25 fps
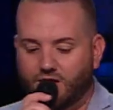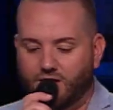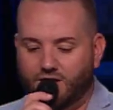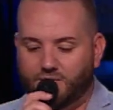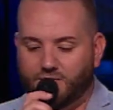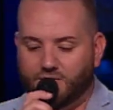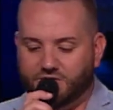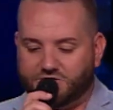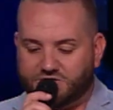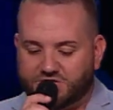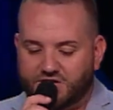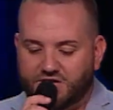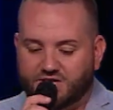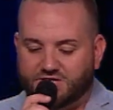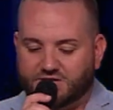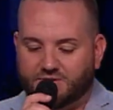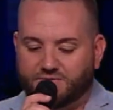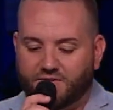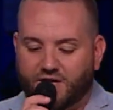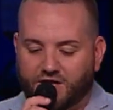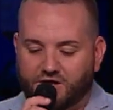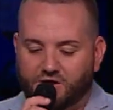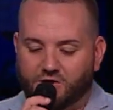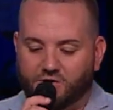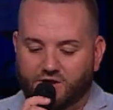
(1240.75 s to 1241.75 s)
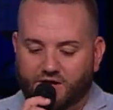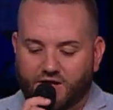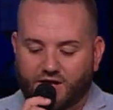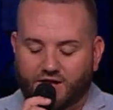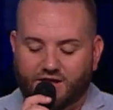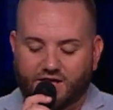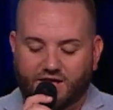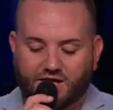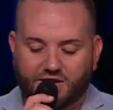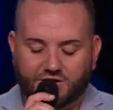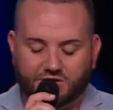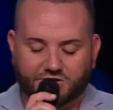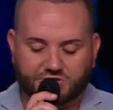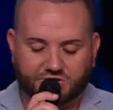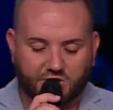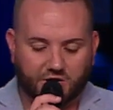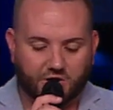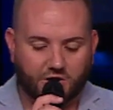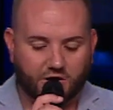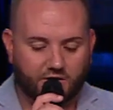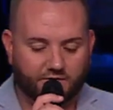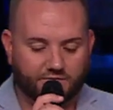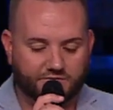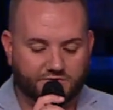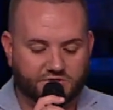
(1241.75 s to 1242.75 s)
in the season that you're in. He
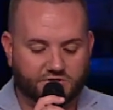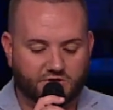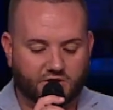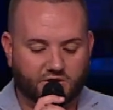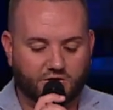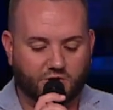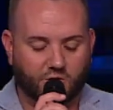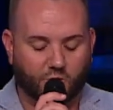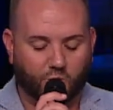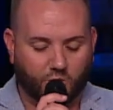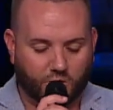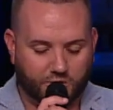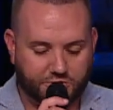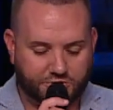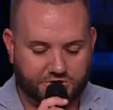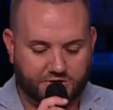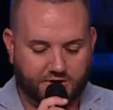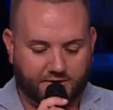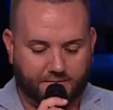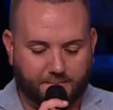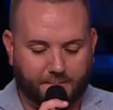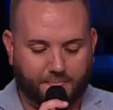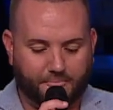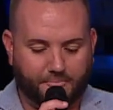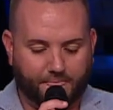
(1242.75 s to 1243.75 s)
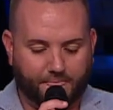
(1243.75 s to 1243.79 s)
deserves your worship.